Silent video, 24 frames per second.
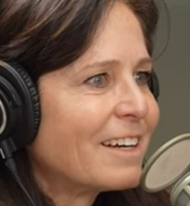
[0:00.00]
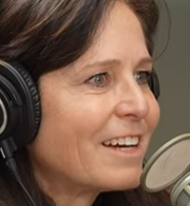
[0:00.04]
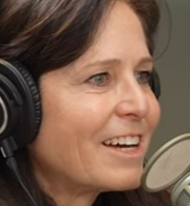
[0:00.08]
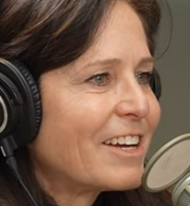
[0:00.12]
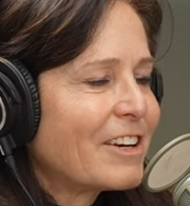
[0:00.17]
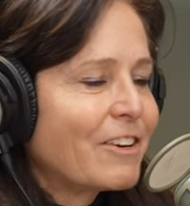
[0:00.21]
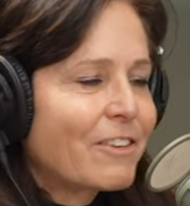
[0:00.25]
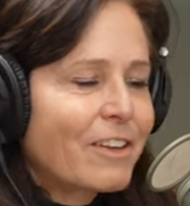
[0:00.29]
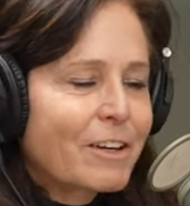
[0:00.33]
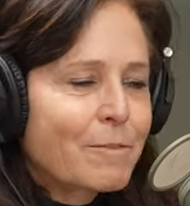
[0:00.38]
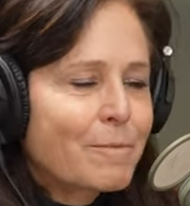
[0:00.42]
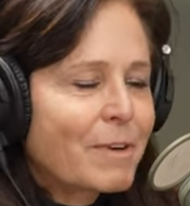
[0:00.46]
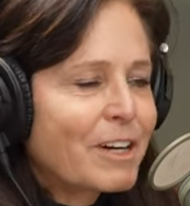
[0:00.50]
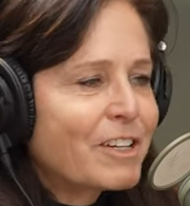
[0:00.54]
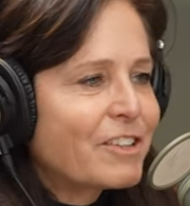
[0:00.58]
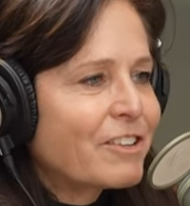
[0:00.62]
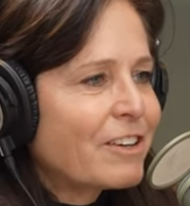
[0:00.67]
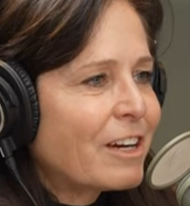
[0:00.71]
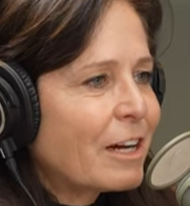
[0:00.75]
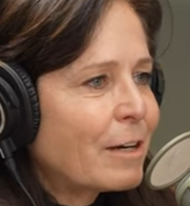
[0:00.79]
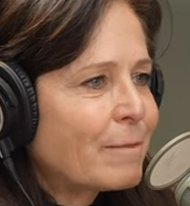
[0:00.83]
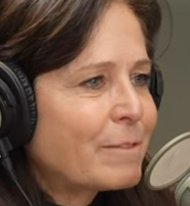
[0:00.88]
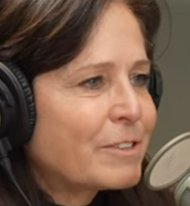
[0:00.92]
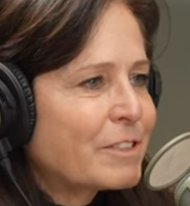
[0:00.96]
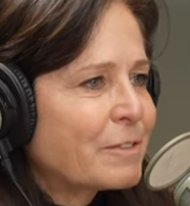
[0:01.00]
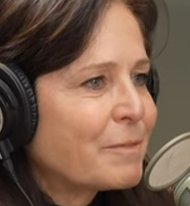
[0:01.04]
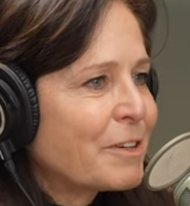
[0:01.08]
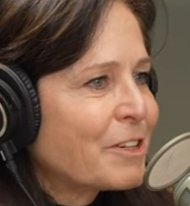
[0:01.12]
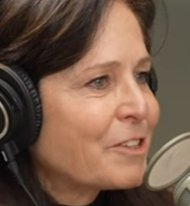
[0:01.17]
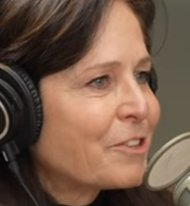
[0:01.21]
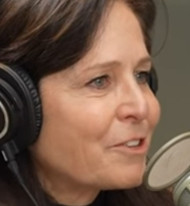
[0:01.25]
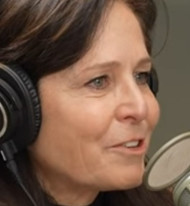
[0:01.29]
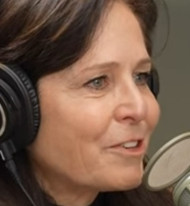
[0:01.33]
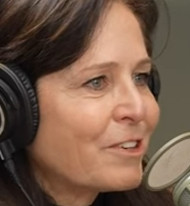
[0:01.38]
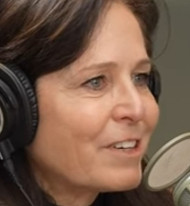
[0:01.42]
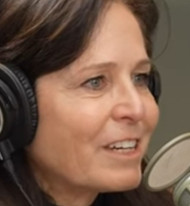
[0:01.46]
And you're like, my job is to
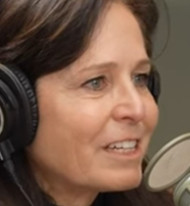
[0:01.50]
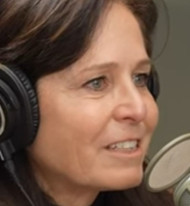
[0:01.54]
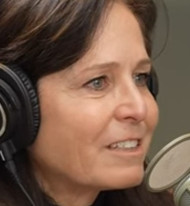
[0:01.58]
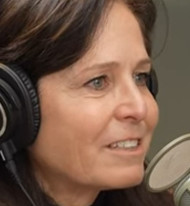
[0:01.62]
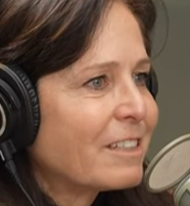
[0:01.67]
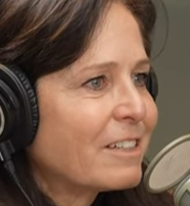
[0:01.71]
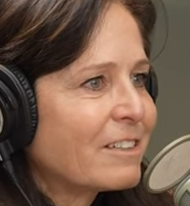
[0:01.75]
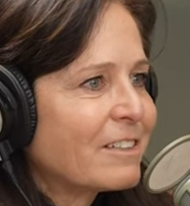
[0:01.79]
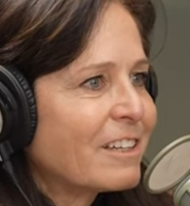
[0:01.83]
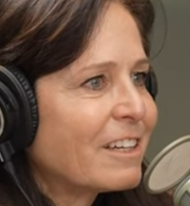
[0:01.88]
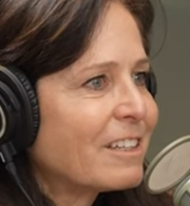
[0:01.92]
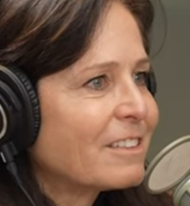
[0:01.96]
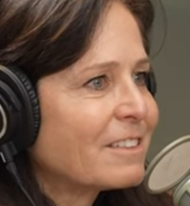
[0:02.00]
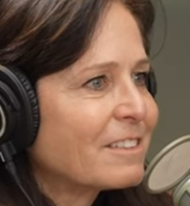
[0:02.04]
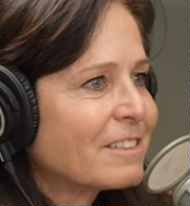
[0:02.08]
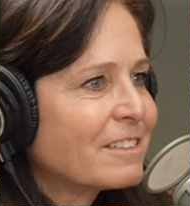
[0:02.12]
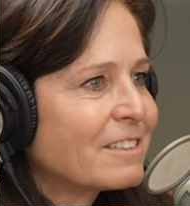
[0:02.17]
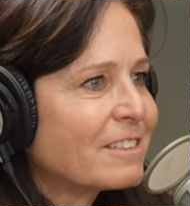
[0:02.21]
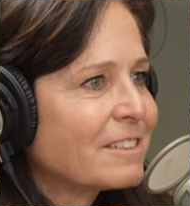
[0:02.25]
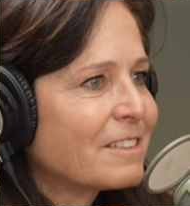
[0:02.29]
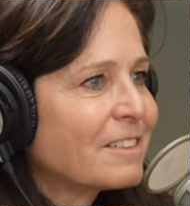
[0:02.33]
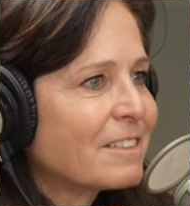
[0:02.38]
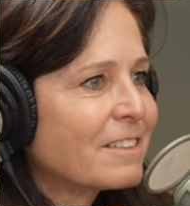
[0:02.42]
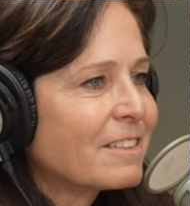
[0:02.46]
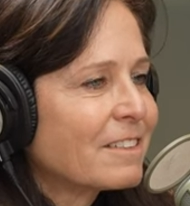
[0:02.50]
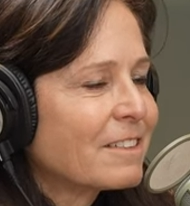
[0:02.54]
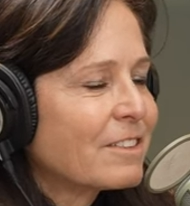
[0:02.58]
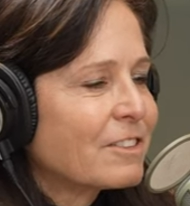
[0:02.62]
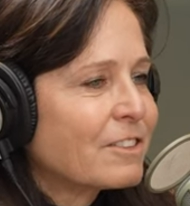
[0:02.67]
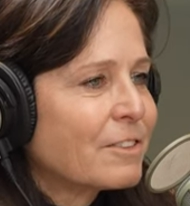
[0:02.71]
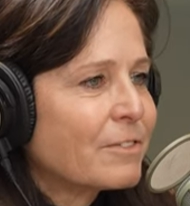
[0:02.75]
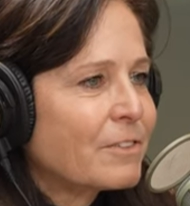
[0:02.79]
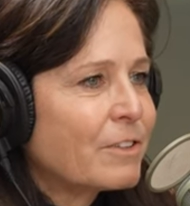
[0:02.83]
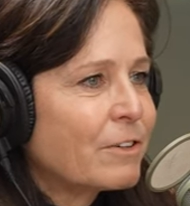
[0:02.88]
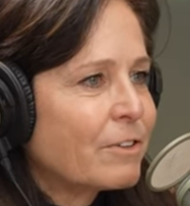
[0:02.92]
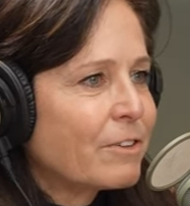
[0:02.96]
make sure you get there then. Mm-hmm.
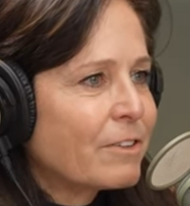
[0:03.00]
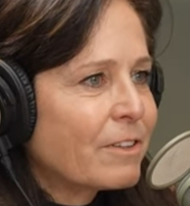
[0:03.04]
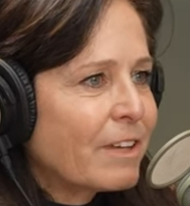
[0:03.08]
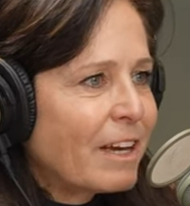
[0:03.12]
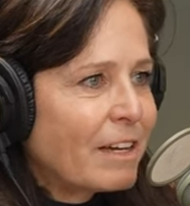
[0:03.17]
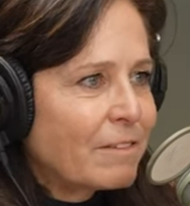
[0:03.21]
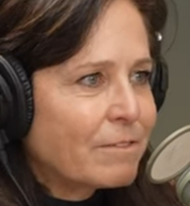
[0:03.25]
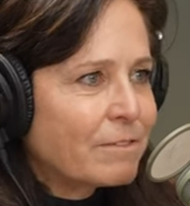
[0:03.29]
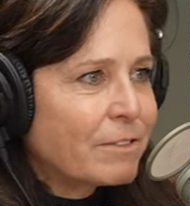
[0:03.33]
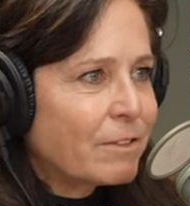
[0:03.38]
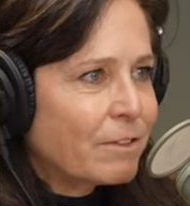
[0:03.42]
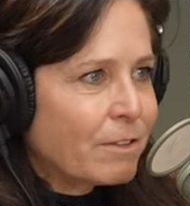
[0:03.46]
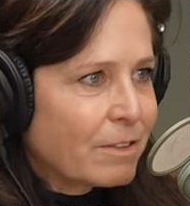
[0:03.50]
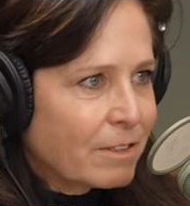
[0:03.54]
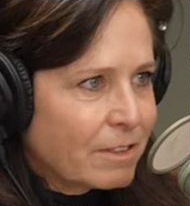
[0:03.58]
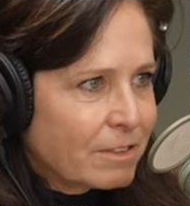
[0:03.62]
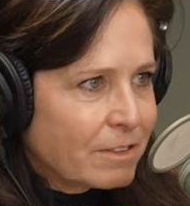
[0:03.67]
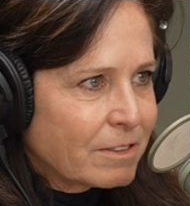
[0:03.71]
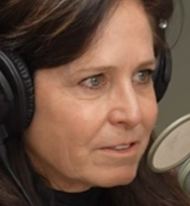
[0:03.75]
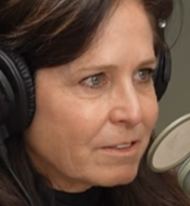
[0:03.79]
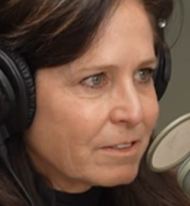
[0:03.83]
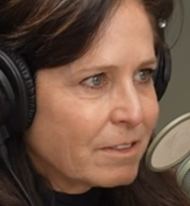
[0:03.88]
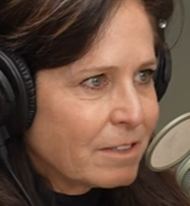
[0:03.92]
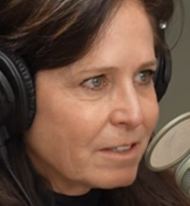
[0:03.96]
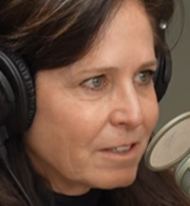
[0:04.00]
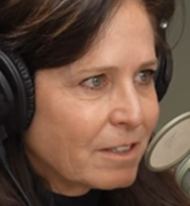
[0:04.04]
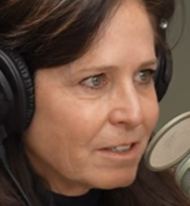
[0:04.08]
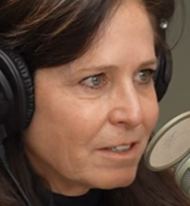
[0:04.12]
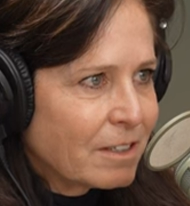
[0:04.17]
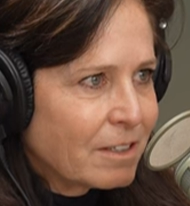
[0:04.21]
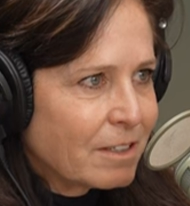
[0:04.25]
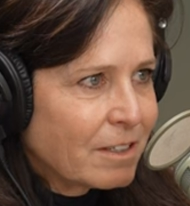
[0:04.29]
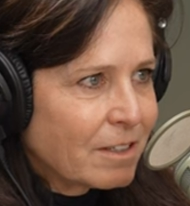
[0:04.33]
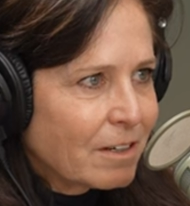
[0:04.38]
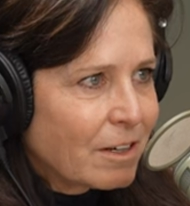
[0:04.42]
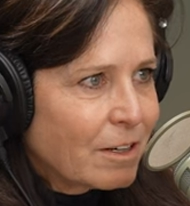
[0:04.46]
Because mm-hmm. if you're that focused
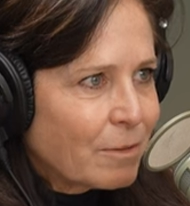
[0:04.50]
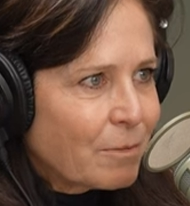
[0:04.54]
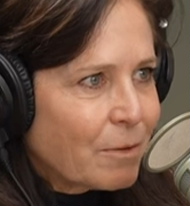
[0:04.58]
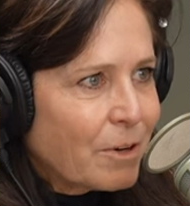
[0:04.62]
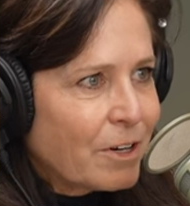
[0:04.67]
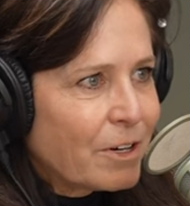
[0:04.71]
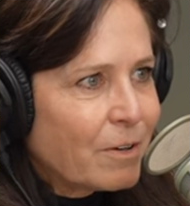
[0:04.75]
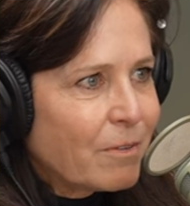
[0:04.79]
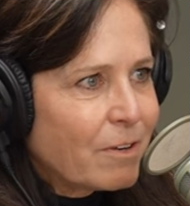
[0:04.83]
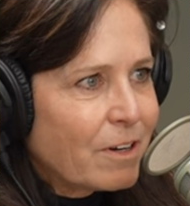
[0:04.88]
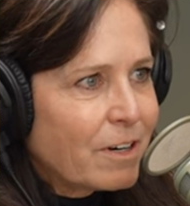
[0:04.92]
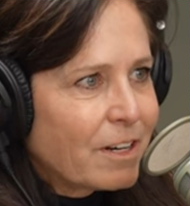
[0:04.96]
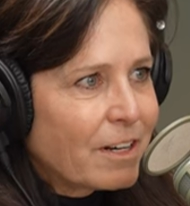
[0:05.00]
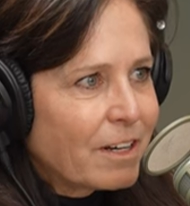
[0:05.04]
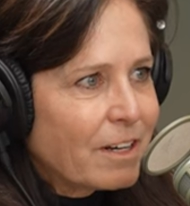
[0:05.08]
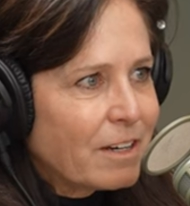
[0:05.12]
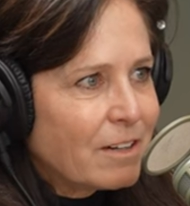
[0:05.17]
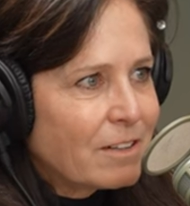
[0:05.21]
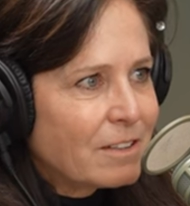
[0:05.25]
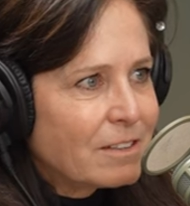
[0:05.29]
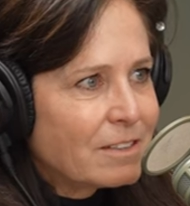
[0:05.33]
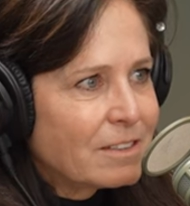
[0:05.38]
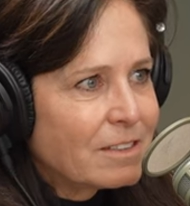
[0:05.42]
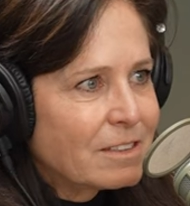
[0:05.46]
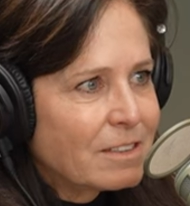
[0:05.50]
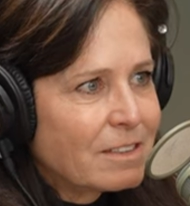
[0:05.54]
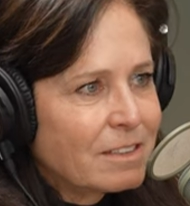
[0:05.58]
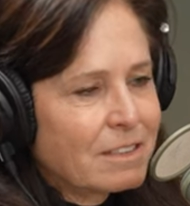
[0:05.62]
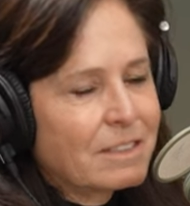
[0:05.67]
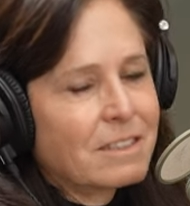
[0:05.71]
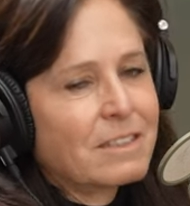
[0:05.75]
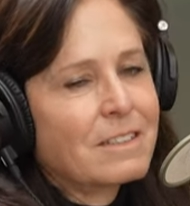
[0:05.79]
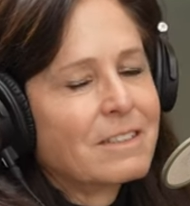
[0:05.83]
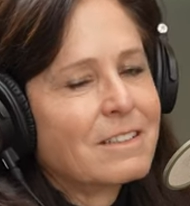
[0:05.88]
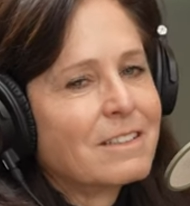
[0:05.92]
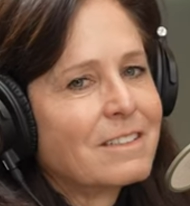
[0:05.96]
on where you want to go,
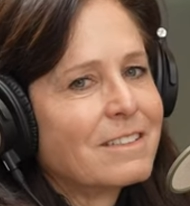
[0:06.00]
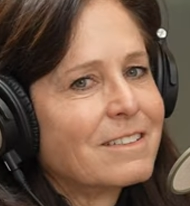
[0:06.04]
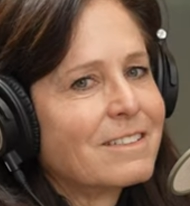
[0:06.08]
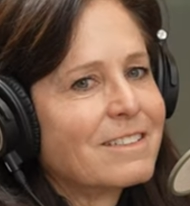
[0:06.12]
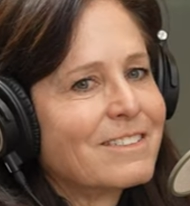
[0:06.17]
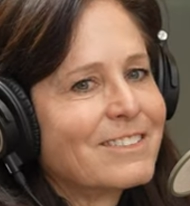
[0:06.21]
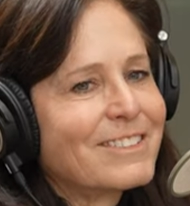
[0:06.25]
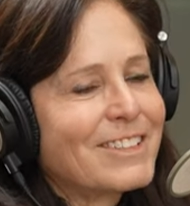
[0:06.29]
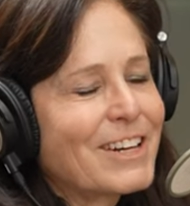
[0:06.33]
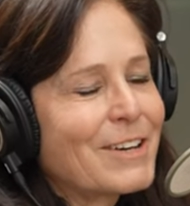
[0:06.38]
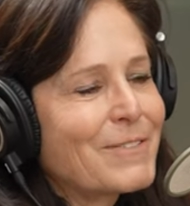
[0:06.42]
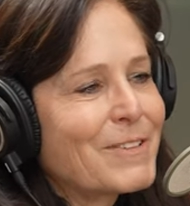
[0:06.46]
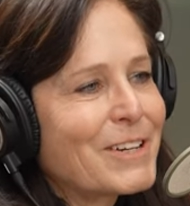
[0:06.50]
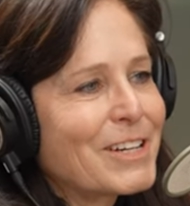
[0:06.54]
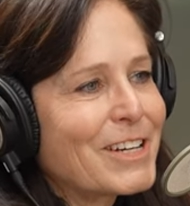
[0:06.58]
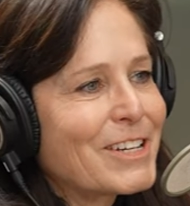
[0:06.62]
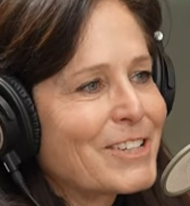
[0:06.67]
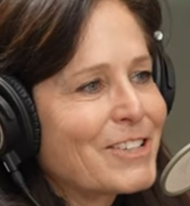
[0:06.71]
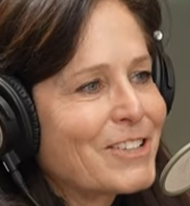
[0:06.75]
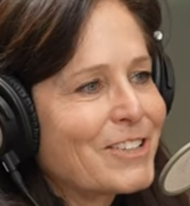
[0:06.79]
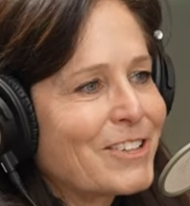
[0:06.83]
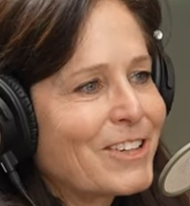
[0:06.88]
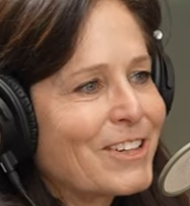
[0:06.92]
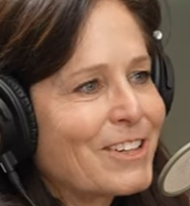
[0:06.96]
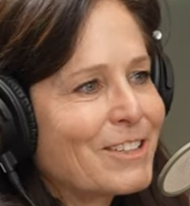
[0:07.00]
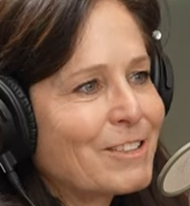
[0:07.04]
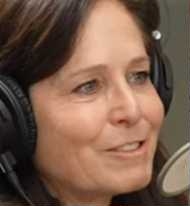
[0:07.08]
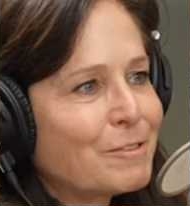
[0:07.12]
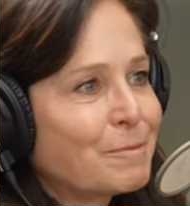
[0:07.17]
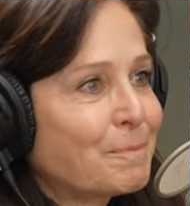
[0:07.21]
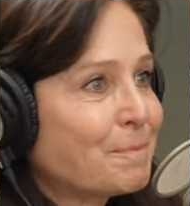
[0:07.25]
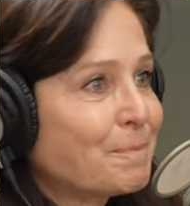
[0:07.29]
then I'm going to get you there.